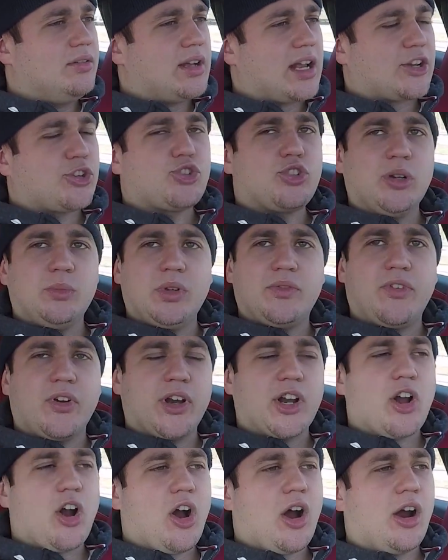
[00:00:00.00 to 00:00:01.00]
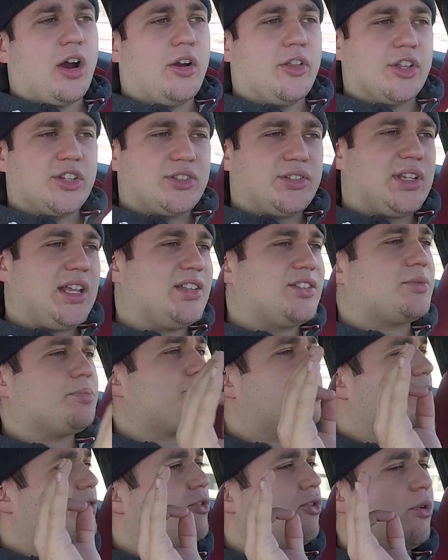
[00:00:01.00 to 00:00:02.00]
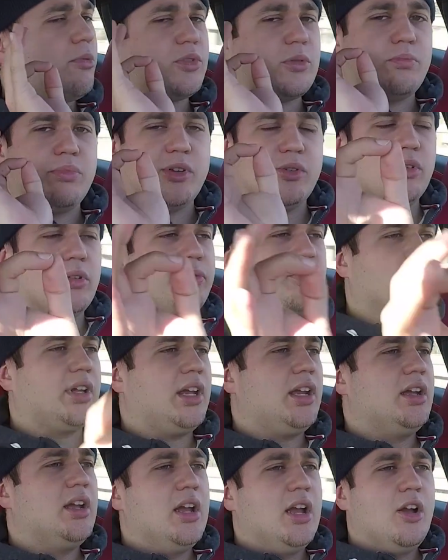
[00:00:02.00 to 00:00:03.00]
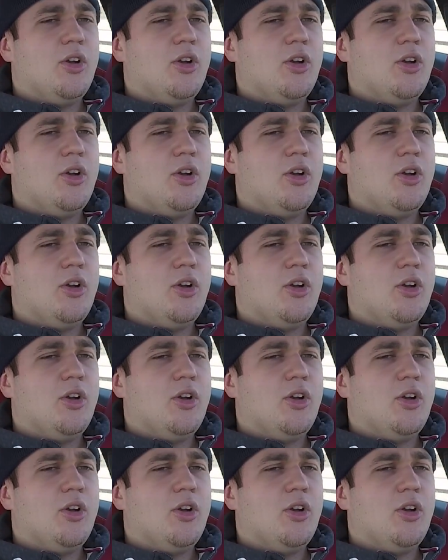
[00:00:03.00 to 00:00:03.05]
Extremely fun car. The seats perform beautifully,